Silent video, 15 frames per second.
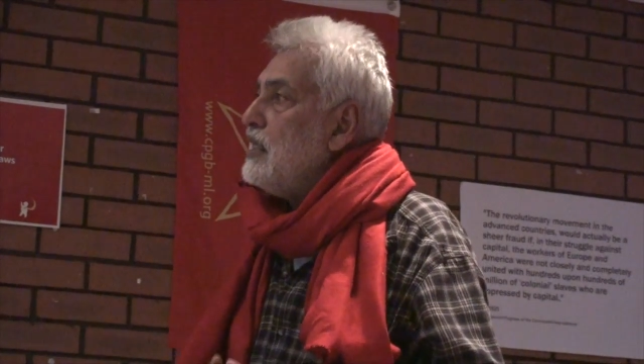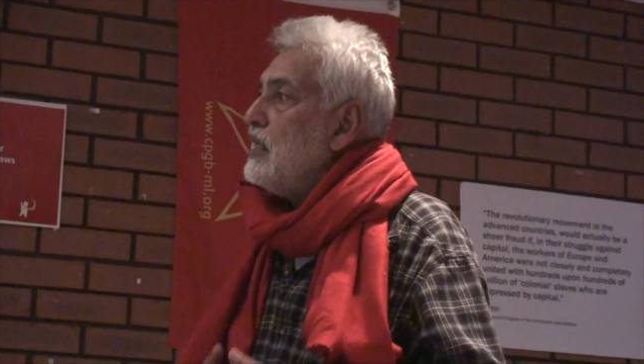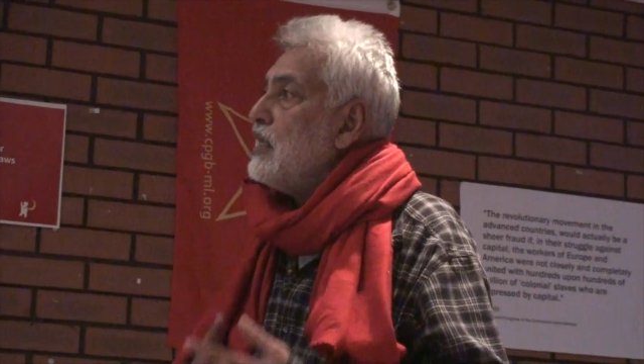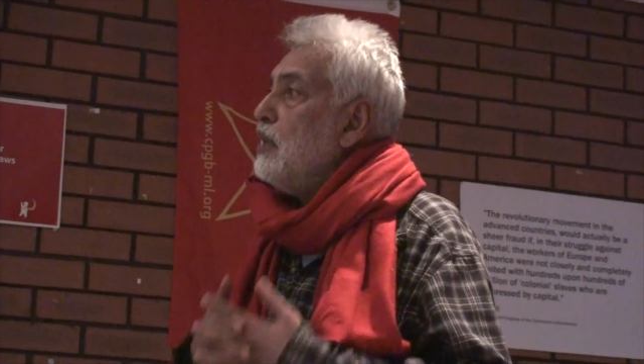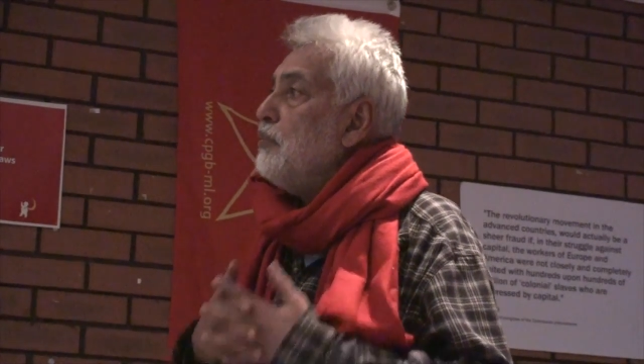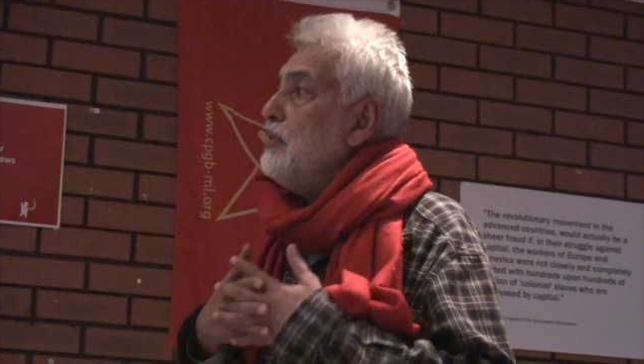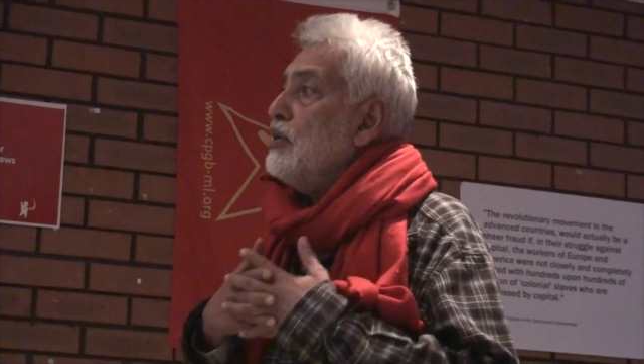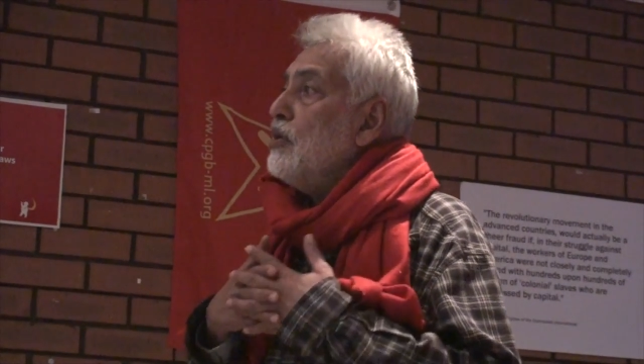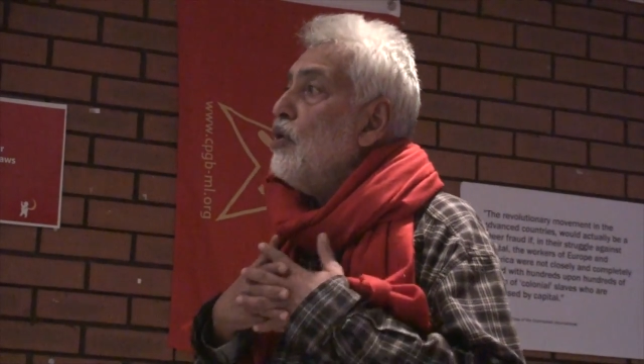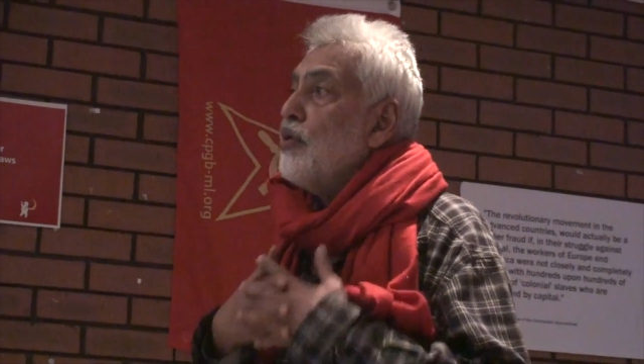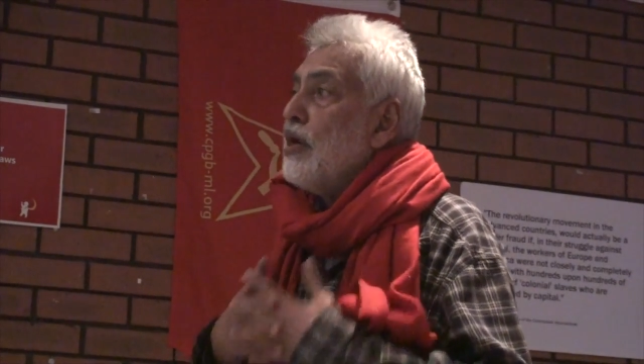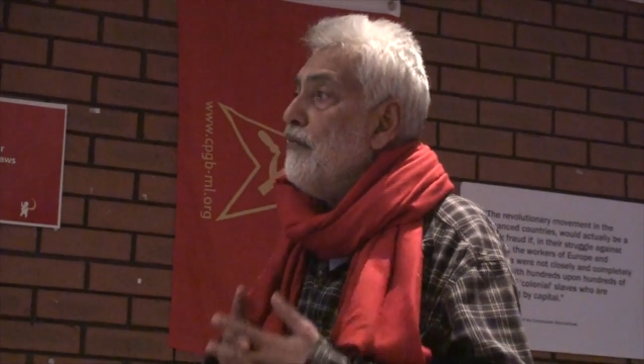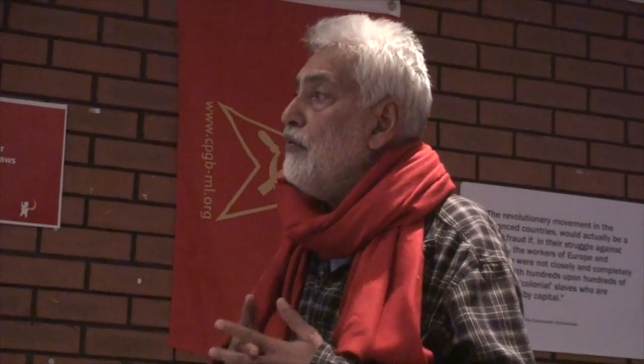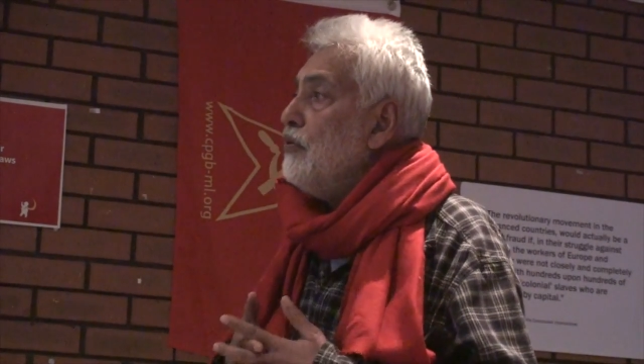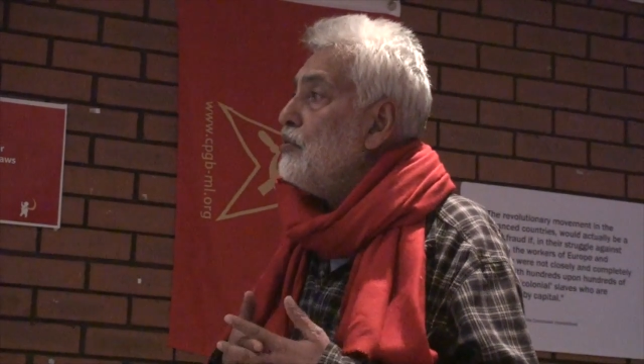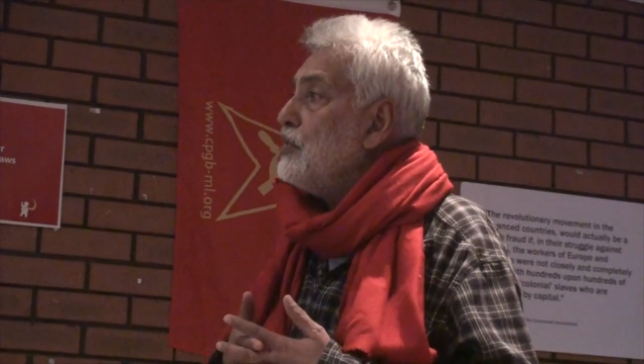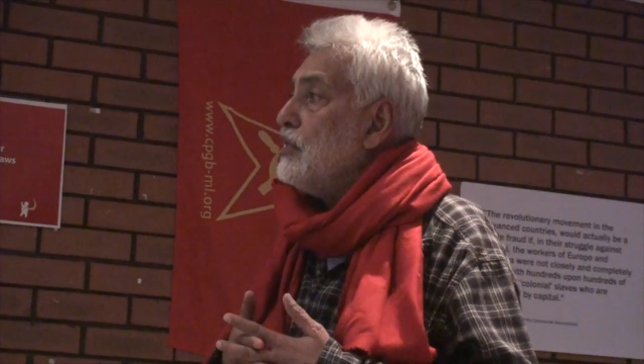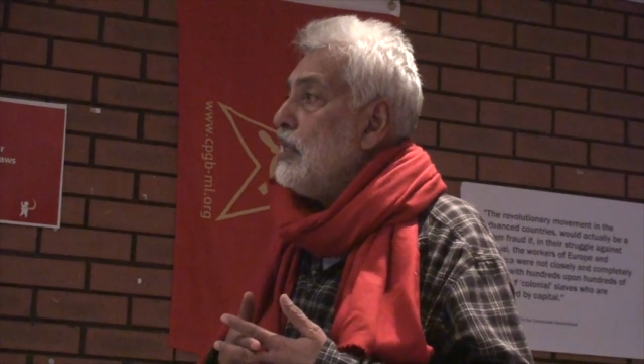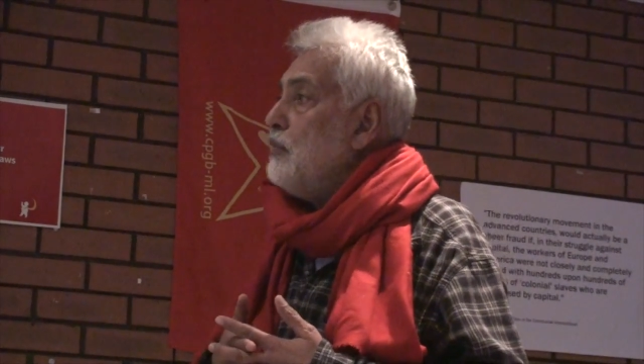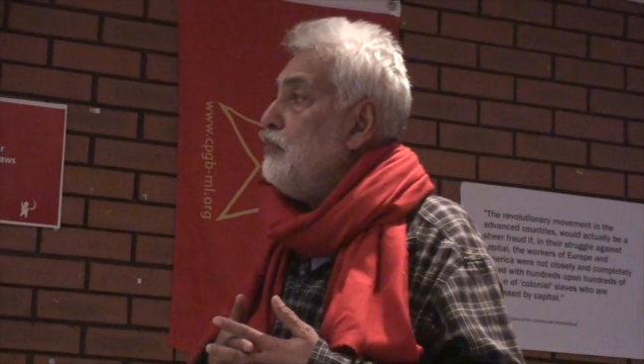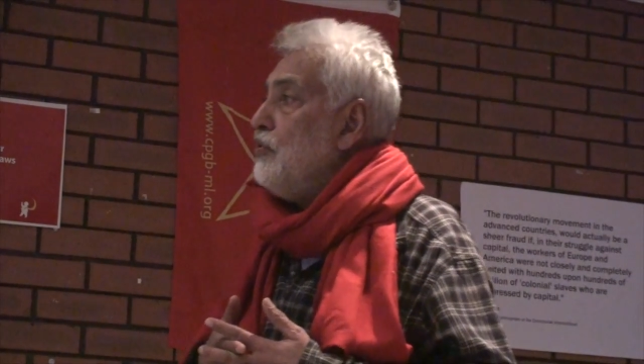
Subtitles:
there can be no revolutionary